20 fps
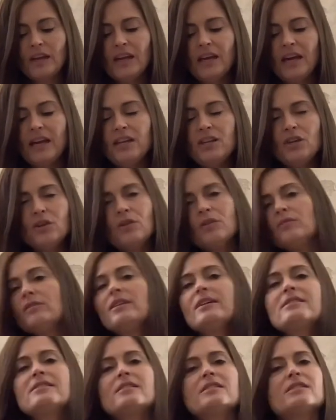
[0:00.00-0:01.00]
And you don't
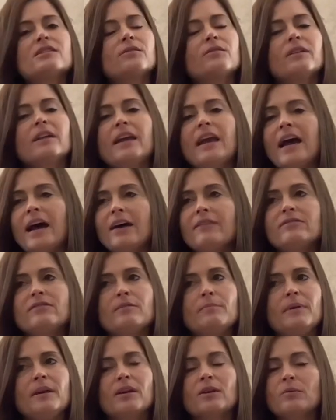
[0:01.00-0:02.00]
necessarily have
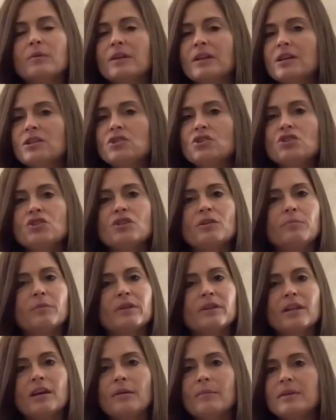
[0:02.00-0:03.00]
to be in a relationship
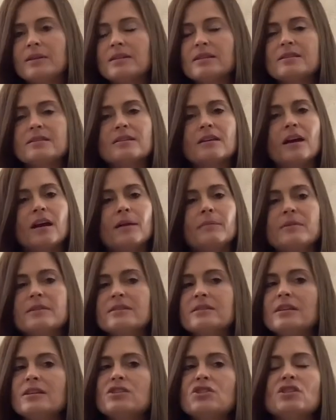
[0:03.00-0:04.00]
with them at this time.
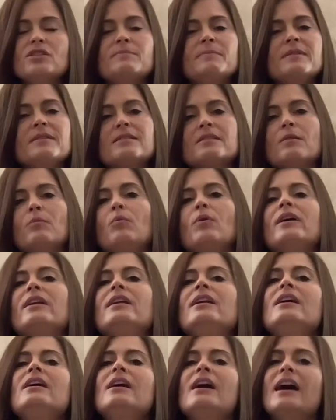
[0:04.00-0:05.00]
This could just be someone,
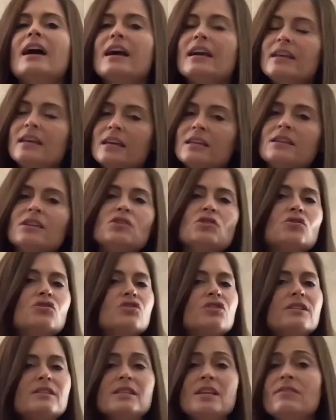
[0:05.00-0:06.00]
again, that
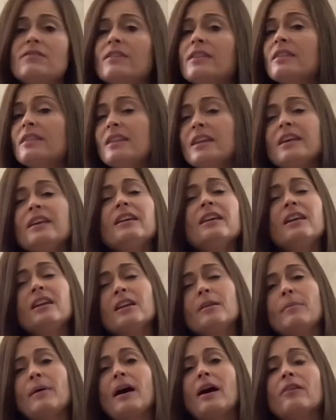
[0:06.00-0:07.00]
you're just even
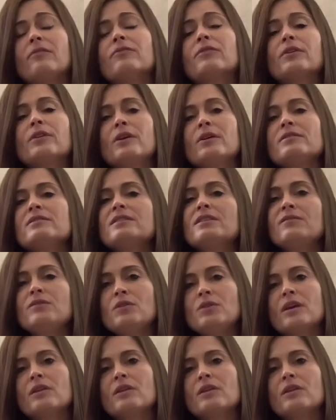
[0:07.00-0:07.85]
thinking about, for those of you that